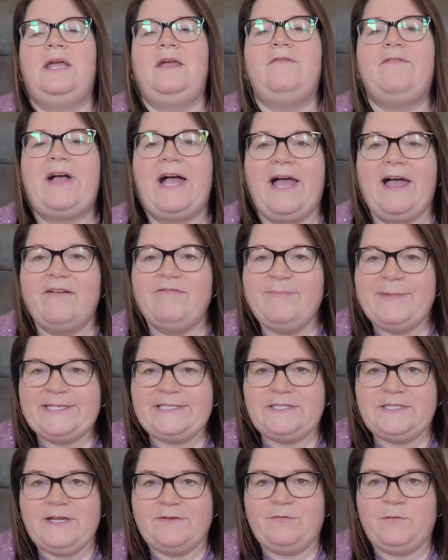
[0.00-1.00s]
if I have my
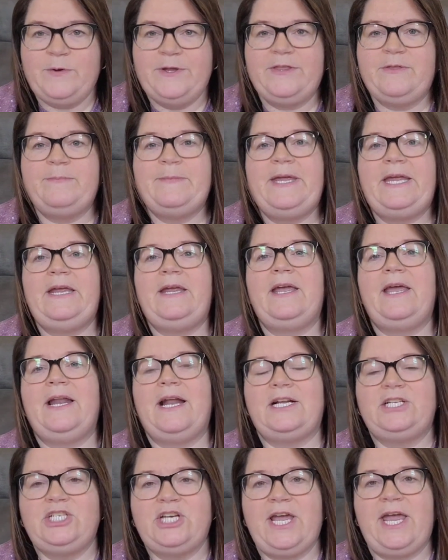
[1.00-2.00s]
stuff with me
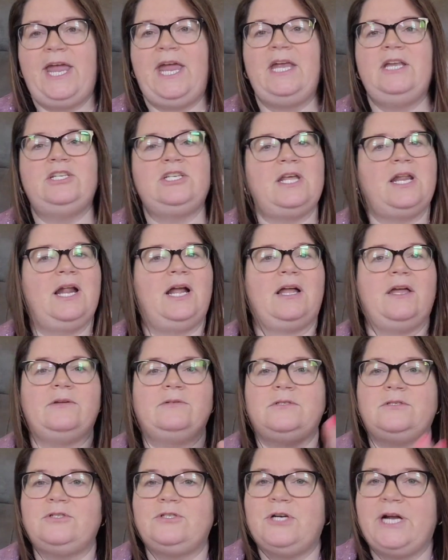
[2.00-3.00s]
and I change and I
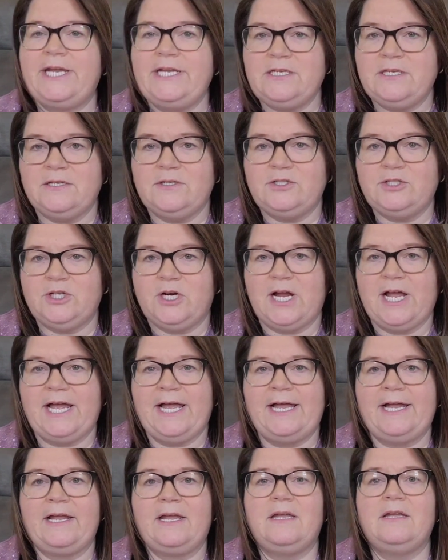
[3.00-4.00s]
go straight to the
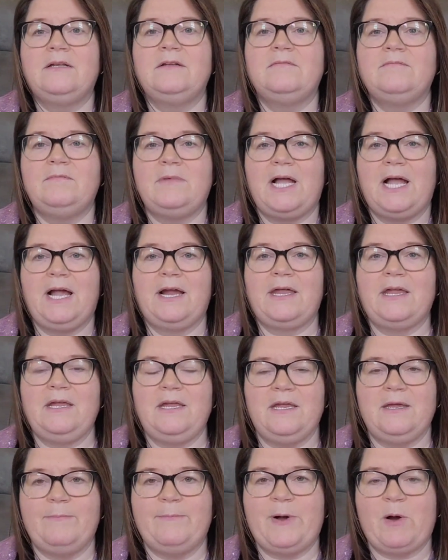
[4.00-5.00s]
track, I
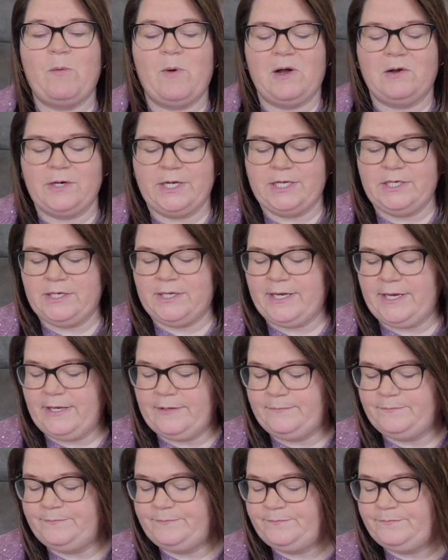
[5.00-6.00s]
can get my walk in
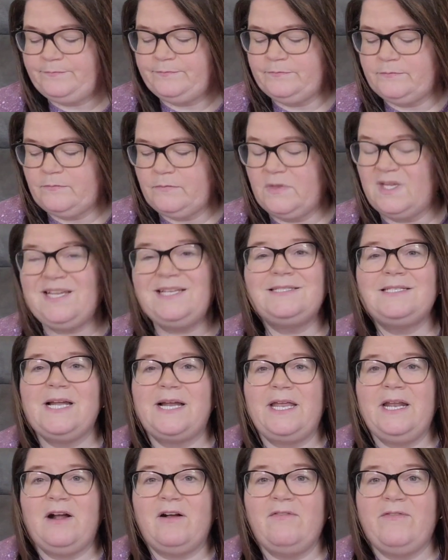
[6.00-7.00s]
done because
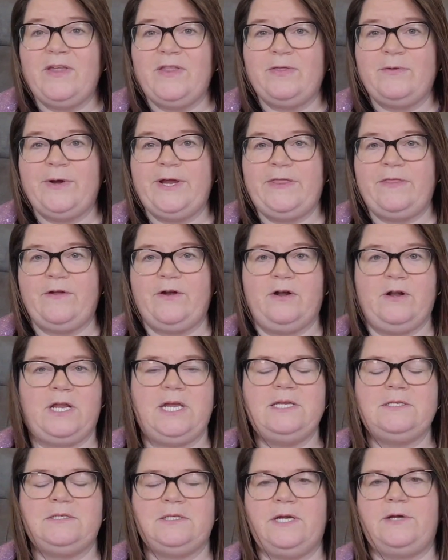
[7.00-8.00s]
I get off at
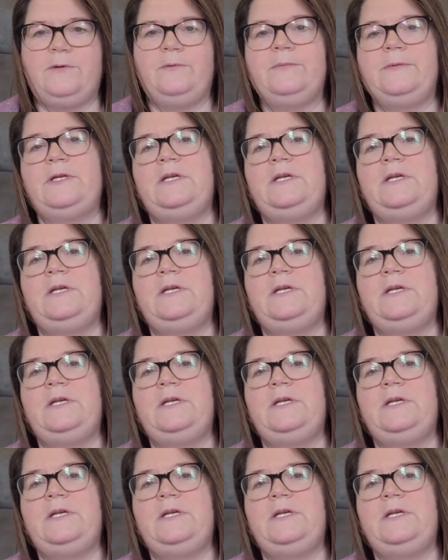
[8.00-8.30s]
3.30. So